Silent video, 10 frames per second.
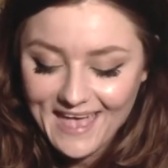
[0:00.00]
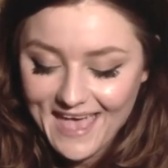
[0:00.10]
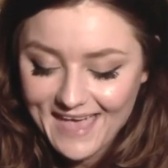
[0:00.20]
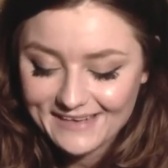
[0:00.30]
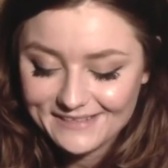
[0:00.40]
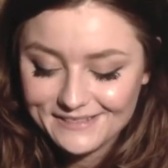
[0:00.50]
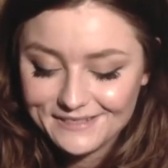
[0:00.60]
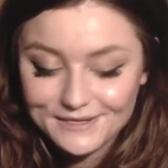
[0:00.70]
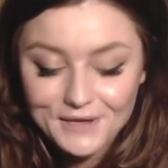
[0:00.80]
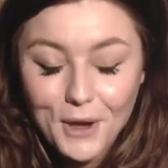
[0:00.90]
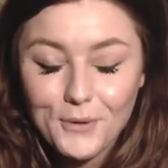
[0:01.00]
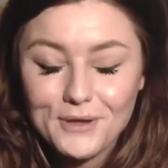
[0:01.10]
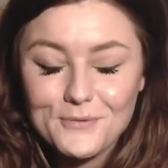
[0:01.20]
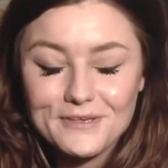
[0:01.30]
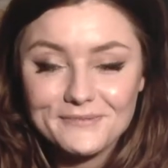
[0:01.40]
and
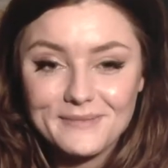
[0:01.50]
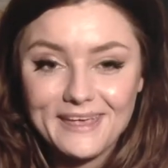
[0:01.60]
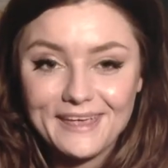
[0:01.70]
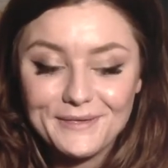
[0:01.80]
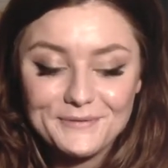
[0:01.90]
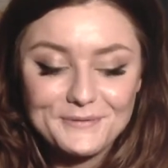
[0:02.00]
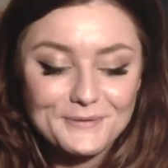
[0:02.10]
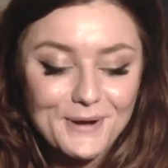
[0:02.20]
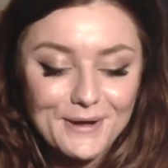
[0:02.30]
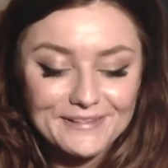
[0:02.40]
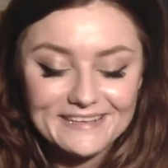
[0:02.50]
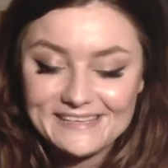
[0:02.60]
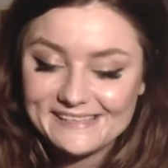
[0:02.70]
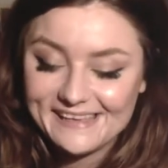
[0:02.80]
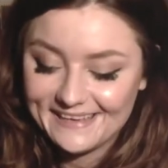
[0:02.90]
going with me through all
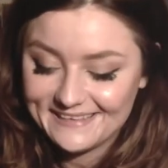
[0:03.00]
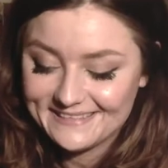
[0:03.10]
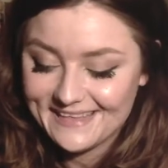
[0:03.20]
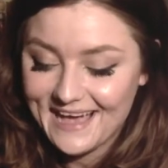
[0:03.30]
these things.